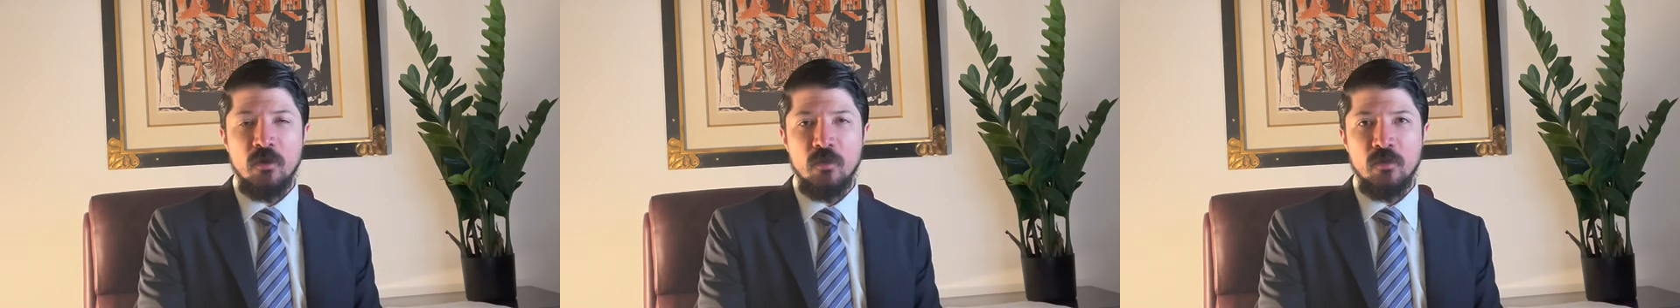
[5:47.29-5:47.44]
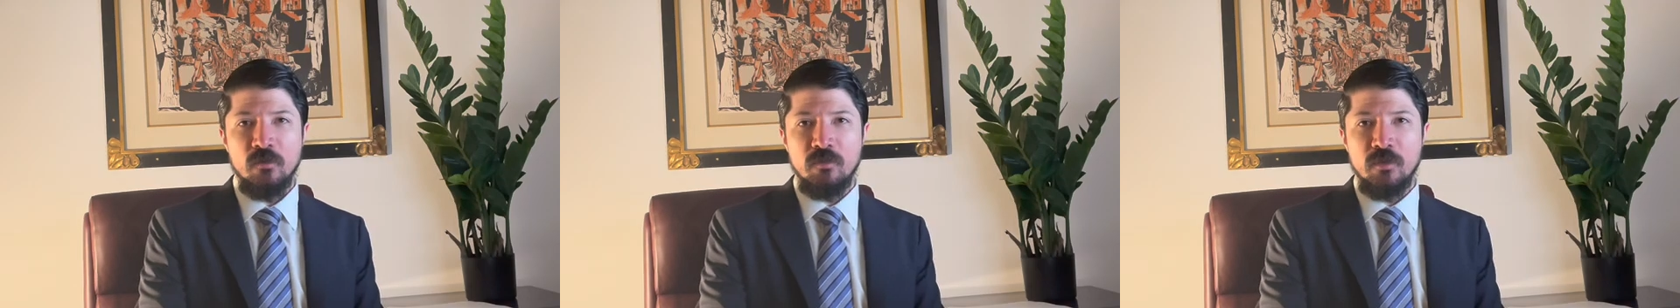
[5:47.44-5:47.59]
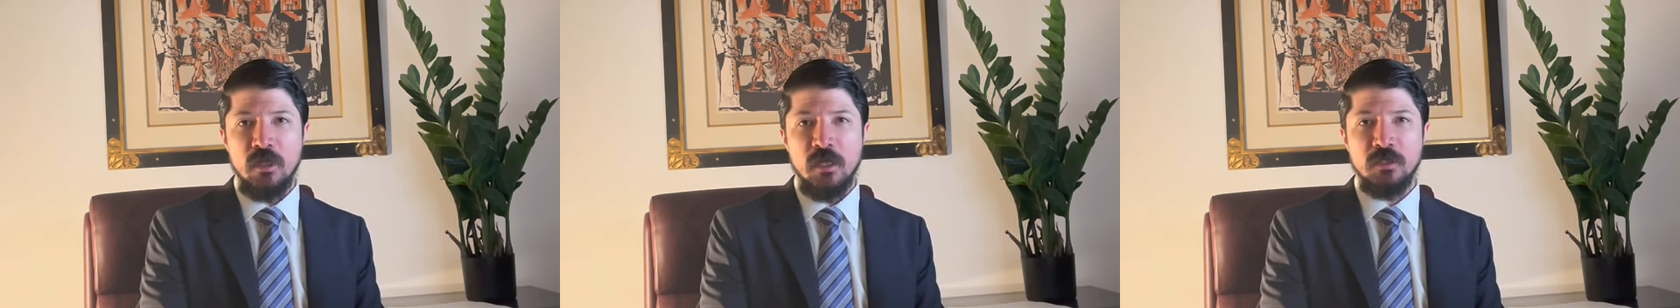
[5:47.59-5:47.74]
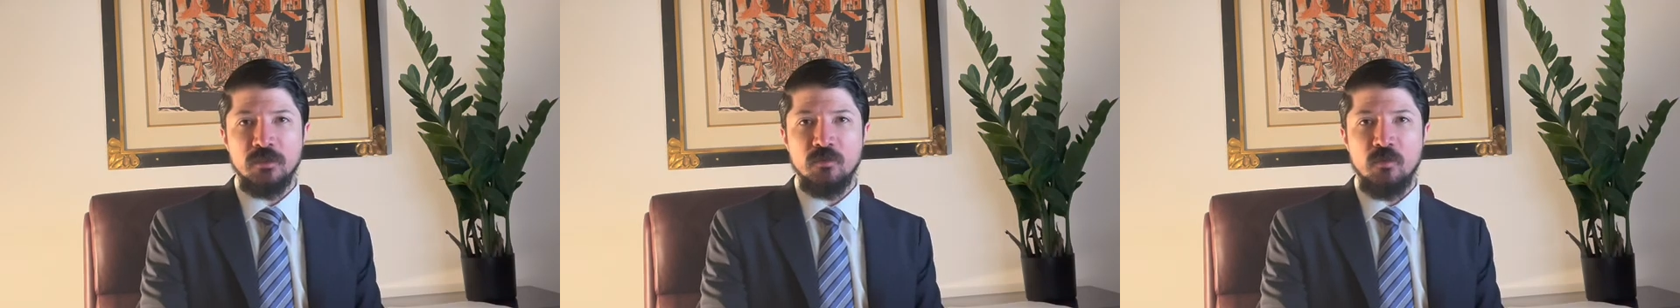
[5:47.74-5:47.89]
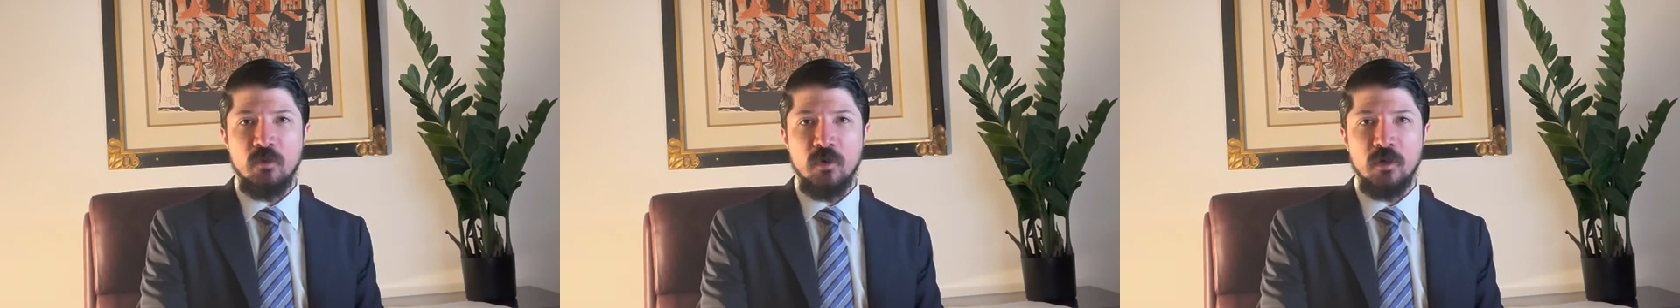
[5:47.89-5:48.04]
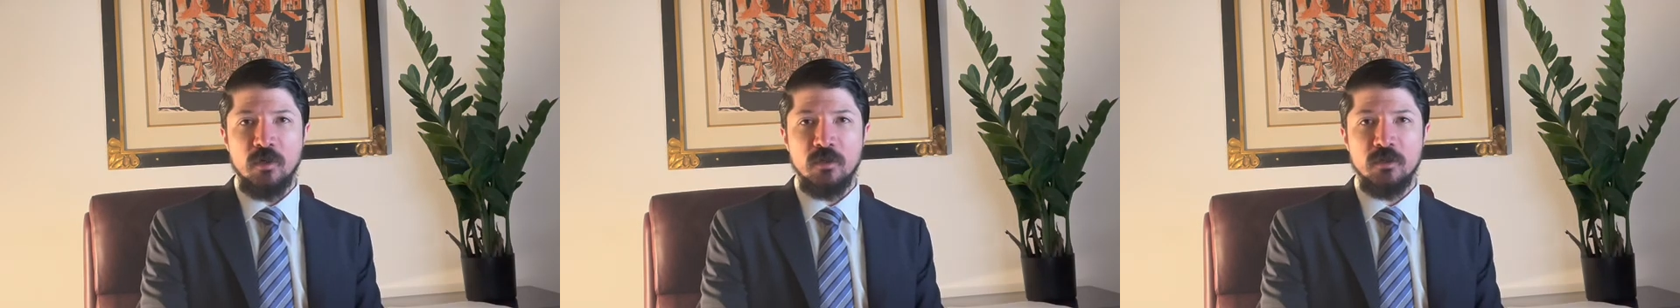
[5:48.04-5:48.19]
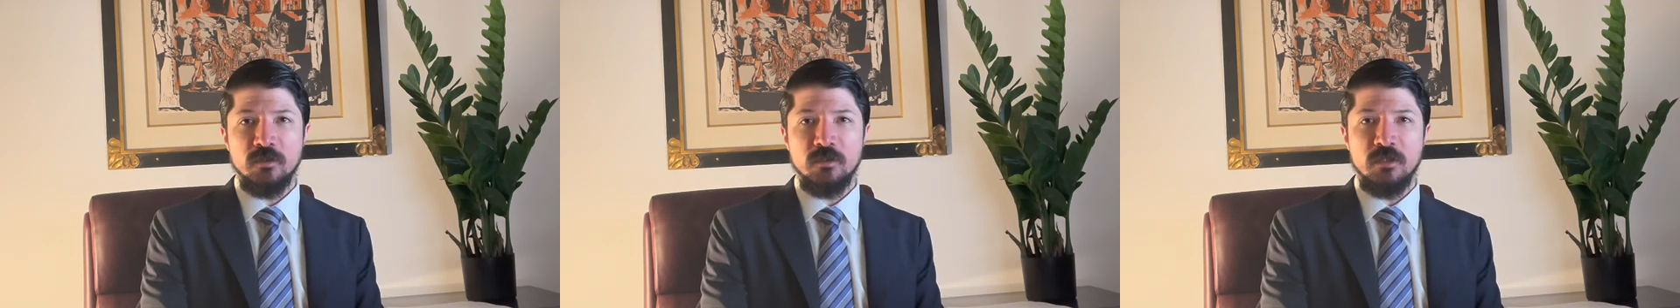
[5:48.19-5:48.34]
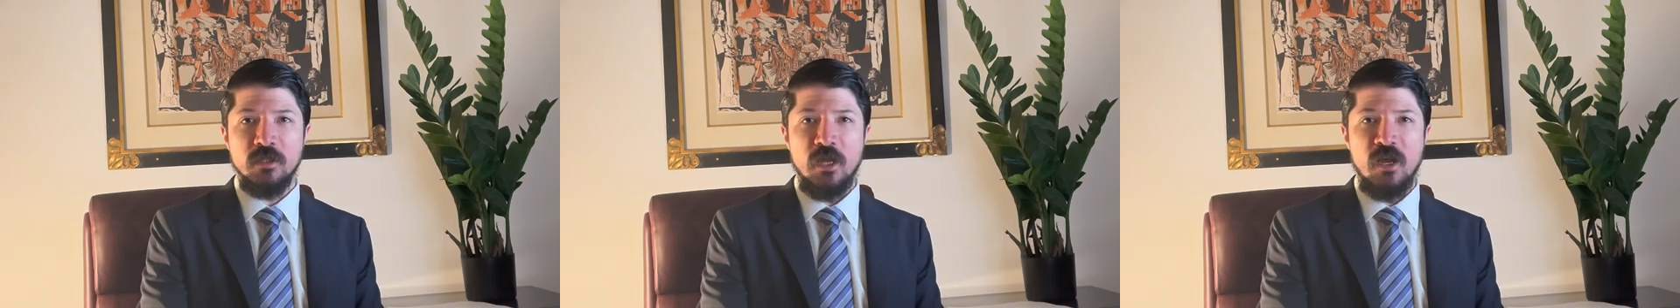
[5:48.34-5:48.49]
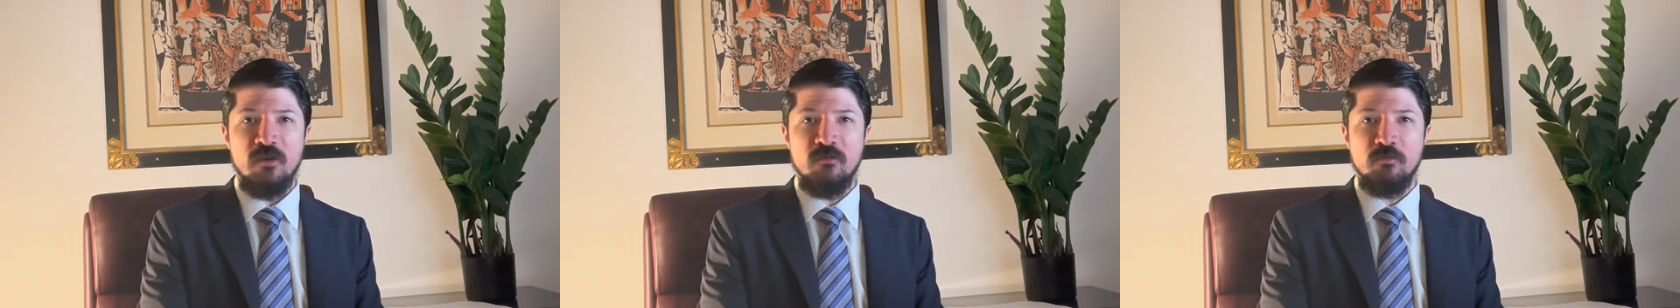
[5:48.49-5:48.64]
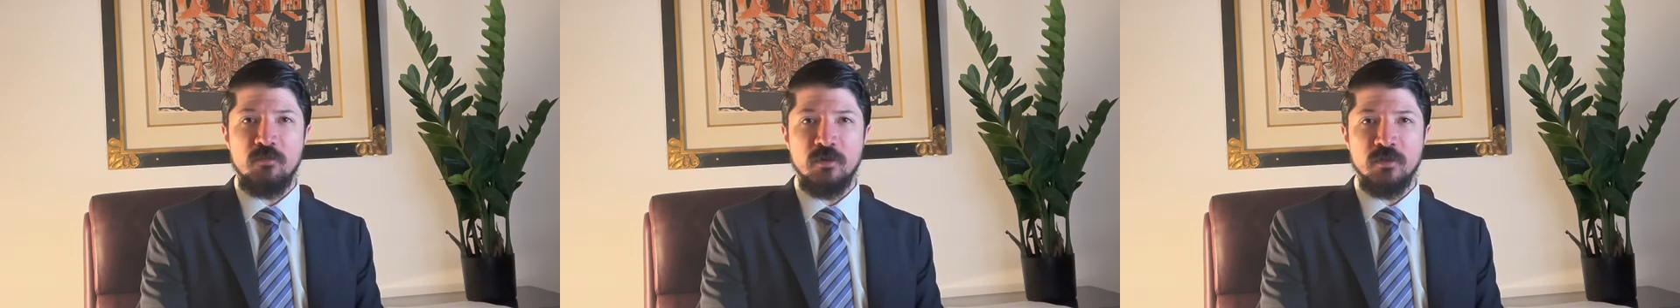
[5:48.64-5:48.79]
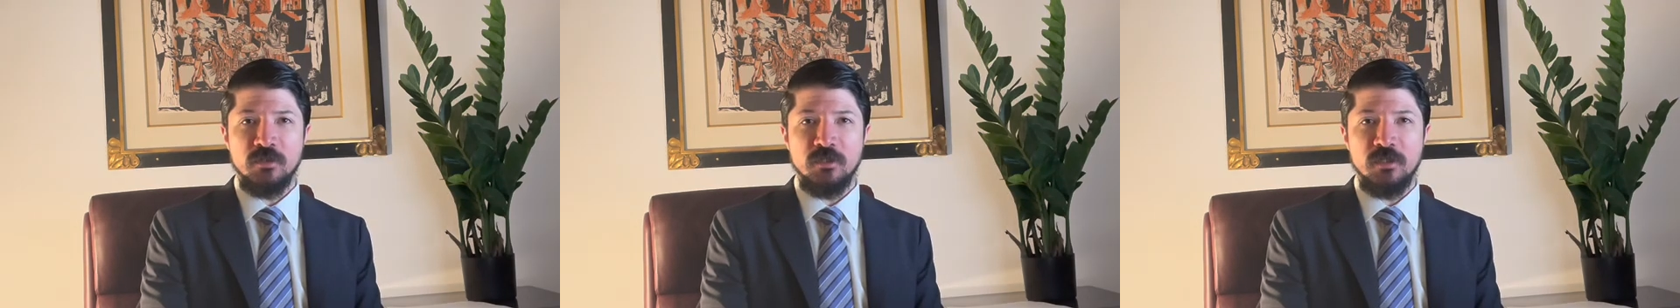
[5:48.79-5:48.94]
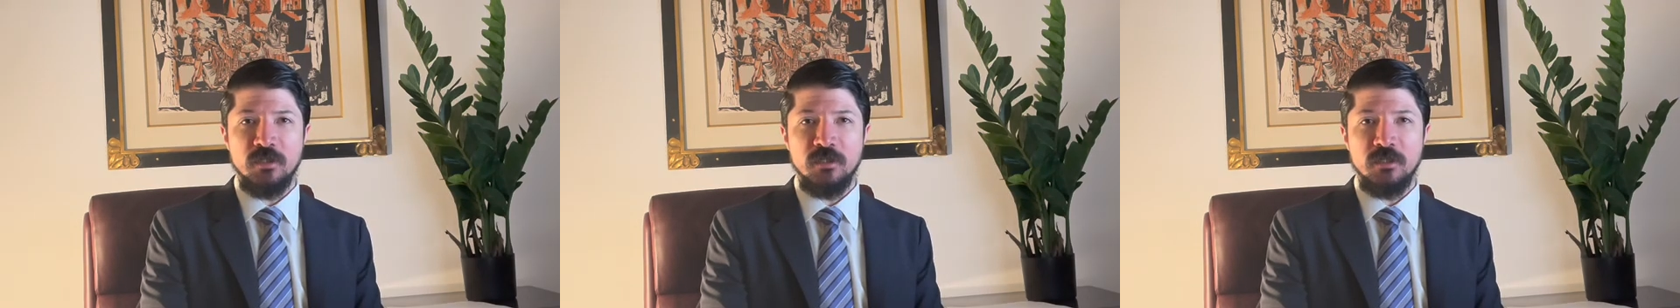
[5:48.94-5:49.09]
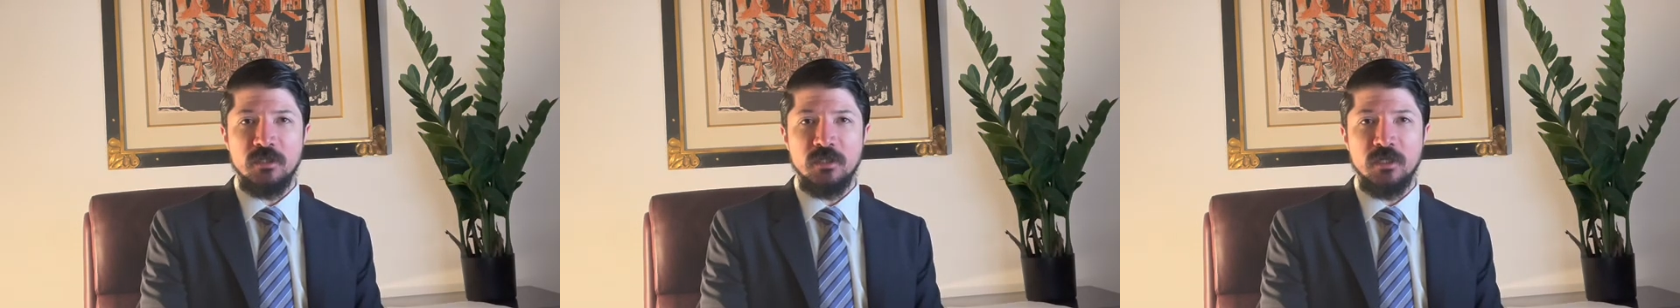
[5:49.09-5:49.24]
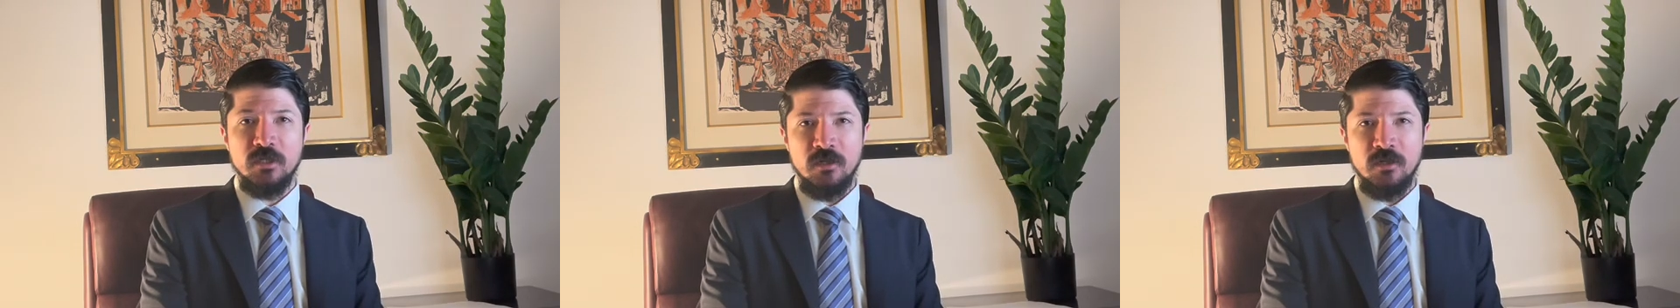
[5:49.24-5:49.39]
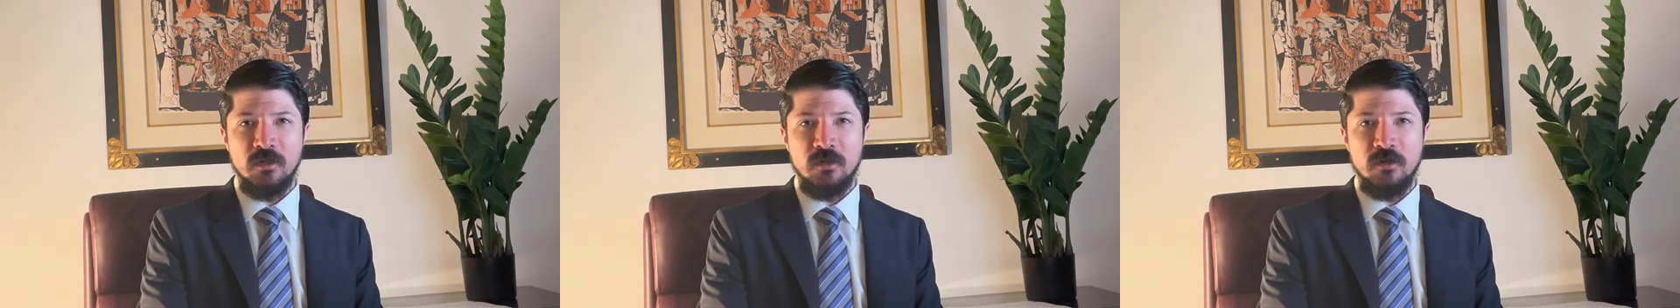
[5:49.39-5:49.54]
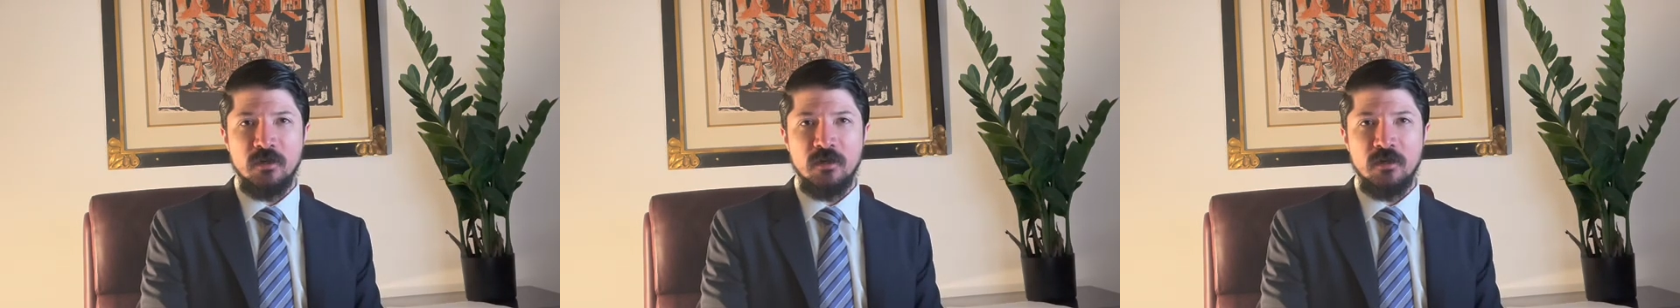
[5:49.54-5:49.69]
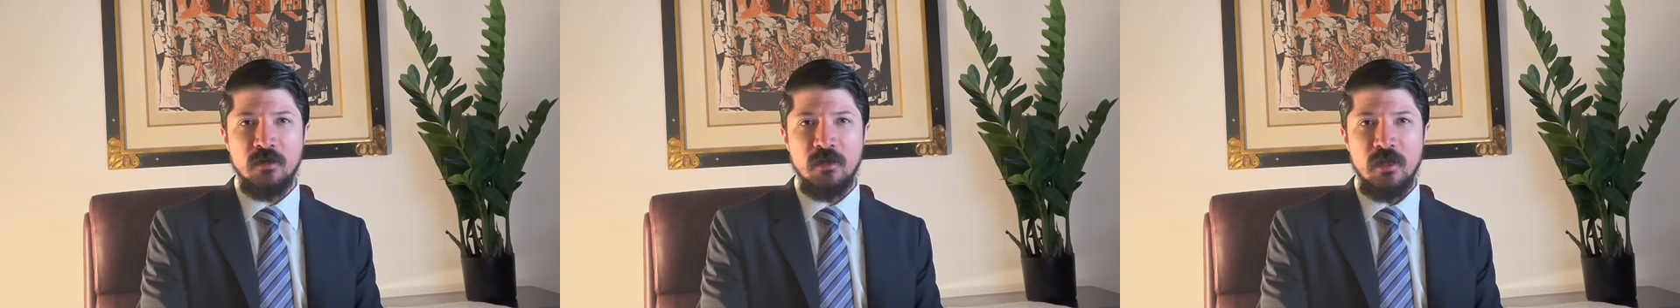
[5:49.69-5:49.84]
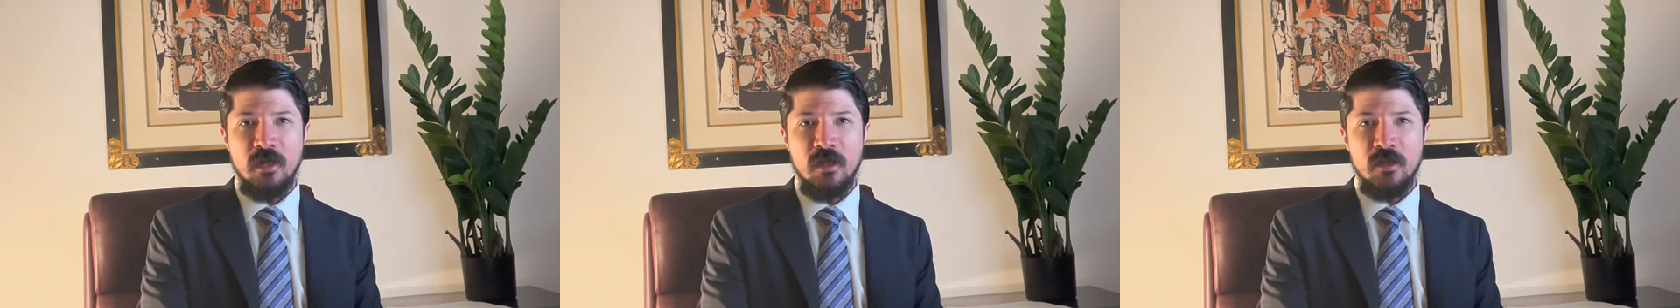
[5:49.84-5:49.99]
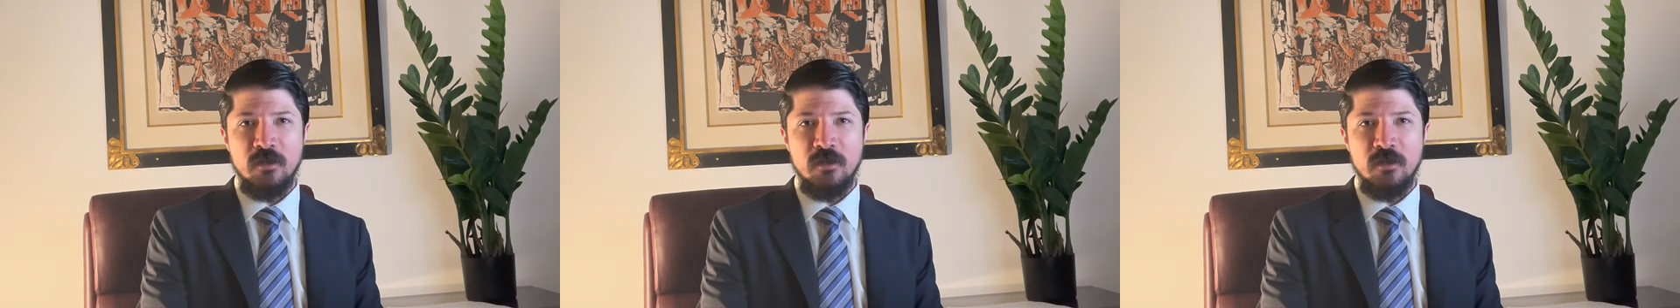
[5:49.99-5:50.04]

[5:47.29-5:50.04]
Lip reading: With less workers, live person, ticker